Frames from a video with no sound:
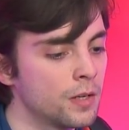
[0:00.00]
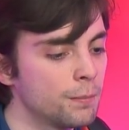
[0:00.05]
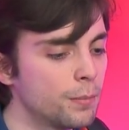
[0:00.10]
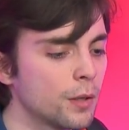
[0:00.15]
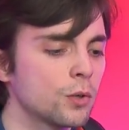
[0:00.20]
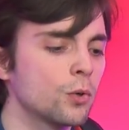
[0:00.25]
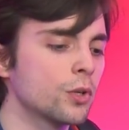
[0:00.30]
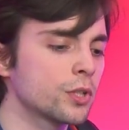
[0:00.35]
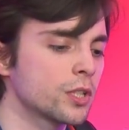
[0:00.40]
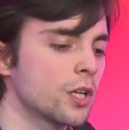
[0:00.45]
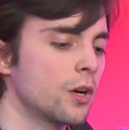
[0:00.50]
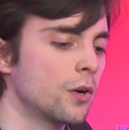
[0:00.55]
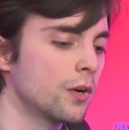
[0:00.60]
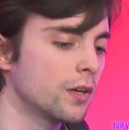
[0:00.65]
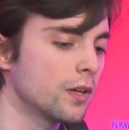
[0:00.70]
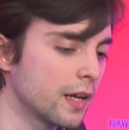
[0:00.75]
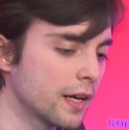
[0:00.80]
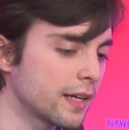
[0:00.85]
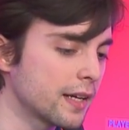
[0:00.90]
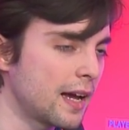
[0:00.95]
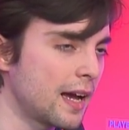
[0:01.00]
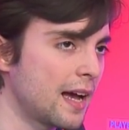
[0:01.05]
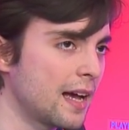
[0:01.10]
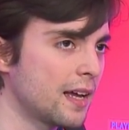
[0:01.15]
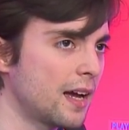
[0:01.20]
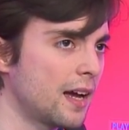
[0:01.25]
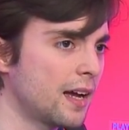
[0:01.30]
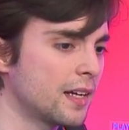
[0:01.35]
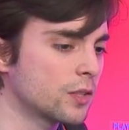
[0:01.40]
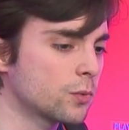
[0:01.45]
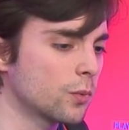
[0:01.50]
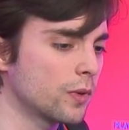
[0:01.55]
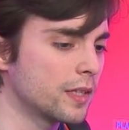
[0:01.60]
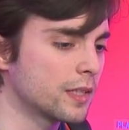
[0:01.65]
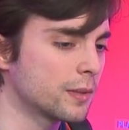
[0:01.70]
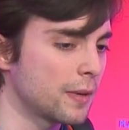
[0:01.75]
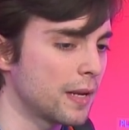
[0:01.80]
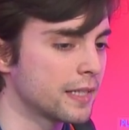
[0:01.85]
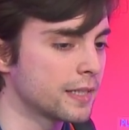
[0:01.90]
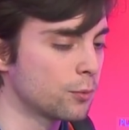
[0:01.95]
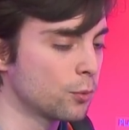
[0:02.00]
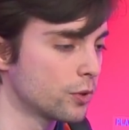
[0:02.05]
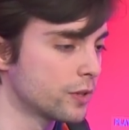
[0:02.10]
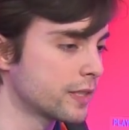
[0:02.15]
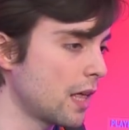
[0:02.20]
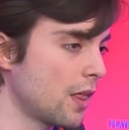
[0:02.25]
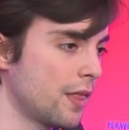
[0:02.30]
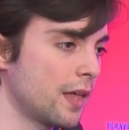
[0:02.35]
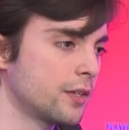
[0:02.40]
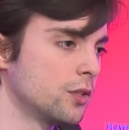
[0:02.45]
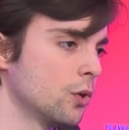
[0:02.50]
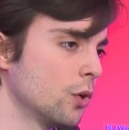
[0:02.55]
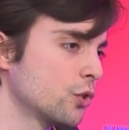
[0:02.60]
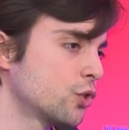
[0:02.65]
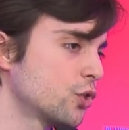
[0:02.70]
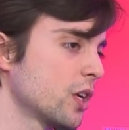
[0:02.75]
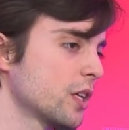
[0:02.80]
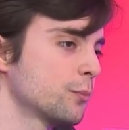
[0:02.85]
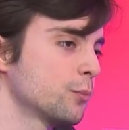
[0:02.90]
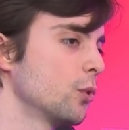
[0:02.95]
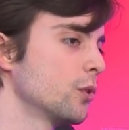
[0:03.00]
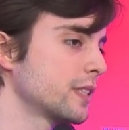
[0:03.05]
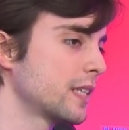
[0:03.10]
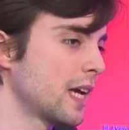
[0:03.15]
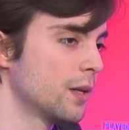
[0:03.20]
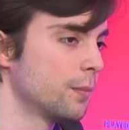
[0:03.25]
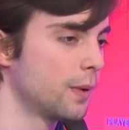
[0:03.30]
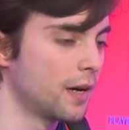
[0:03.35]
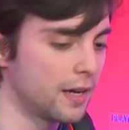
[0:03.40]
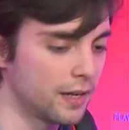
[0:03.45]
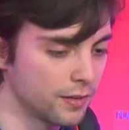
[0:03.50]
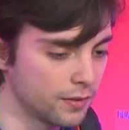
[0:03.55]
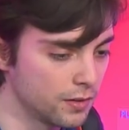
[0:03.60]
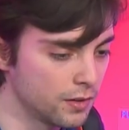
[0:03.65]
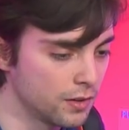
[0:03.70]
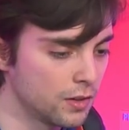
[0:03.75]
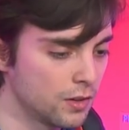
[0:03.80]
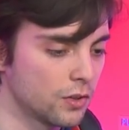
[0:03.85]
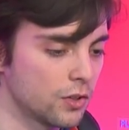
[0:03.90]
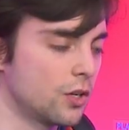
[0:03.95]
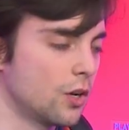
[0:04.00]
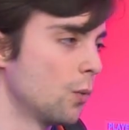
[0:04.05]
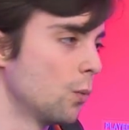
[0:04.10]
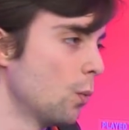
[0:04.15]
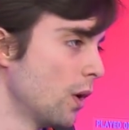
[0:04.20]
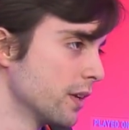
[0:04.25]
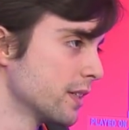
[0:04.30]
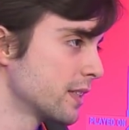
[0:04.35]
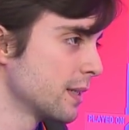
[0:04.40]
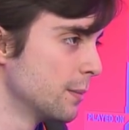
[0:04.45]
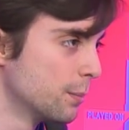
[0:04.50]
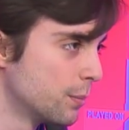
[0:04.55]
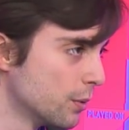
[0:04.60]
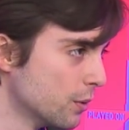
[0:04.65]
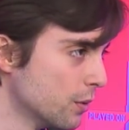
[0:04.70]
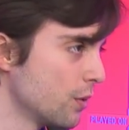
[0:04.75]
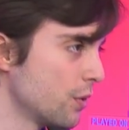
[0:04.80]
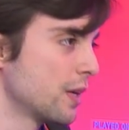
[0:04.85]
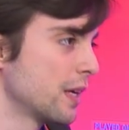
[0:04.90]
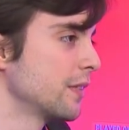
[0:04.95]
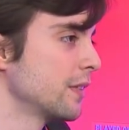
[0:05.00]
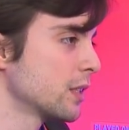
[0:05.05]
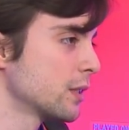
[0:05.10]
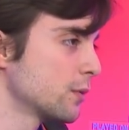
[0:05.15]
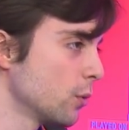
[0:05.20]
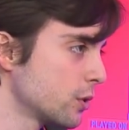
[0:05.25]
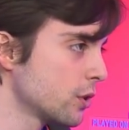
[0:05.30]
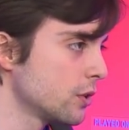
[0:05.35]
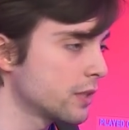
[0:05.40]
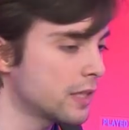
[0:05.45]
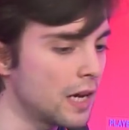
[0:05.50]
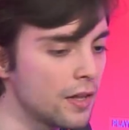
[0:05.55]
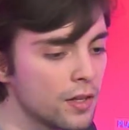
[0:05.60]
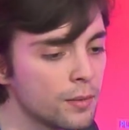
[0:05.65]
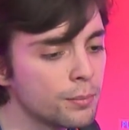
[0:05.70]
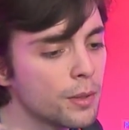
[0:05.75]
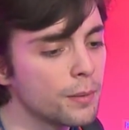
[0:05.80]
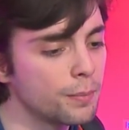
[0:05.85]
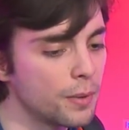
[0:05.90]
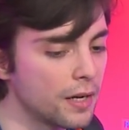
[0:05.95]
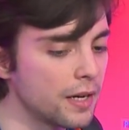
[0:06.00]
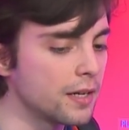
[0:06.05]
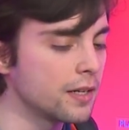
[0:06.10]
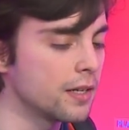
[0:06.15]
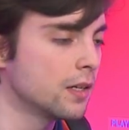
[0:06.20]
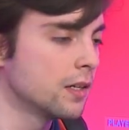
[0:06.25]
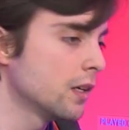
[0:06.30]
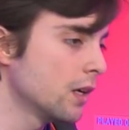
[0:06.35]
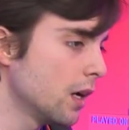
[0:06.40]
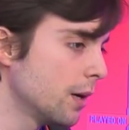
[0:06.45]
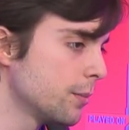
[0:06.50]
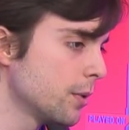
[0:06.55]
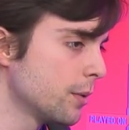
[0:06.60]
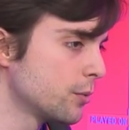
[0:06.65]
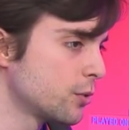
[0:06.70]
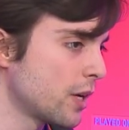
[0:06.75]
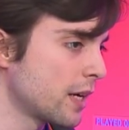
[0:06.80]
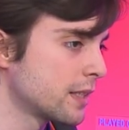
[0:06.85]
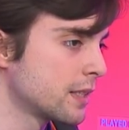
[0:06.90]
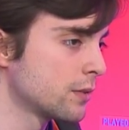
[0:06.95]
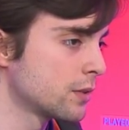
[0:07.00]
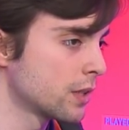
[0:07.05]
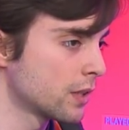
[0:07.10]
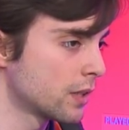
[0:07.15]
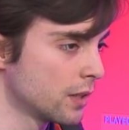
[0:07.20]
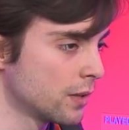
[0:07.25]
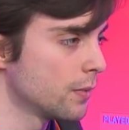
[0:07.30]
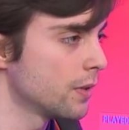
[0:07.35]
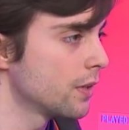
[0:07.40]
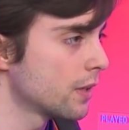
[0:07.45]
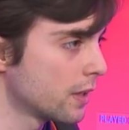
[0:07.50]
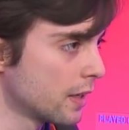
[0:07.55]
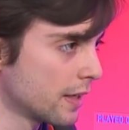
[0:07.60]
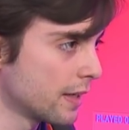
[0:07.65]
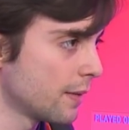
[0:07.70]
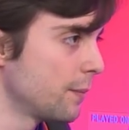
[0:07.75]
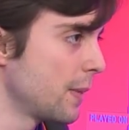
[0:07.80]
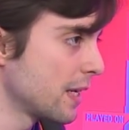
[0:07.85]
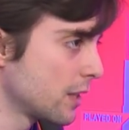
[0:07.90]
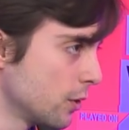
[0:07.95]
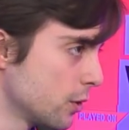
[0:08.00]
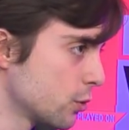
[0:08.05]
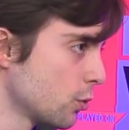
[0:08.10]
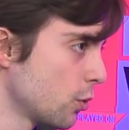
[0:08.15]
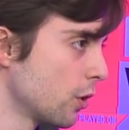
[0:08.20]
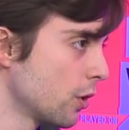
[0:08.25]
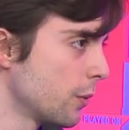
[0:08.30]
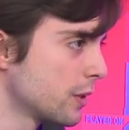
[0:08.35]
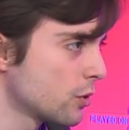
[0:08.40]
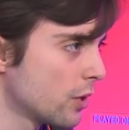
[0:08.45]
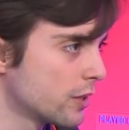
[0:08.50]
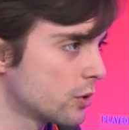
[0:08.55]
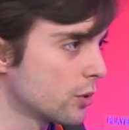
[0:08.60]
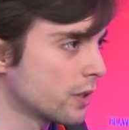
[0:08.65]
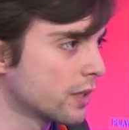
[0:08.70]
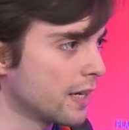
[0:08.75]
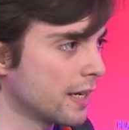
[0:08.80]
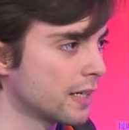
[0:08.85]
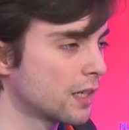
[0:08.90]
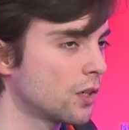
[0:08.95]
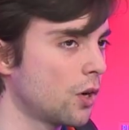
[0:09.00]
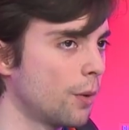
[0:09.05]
but also like as these players are brought together, they're not just brought together by one simple thing that's forcing you together, but by objectives that can make you stronger. We're trying to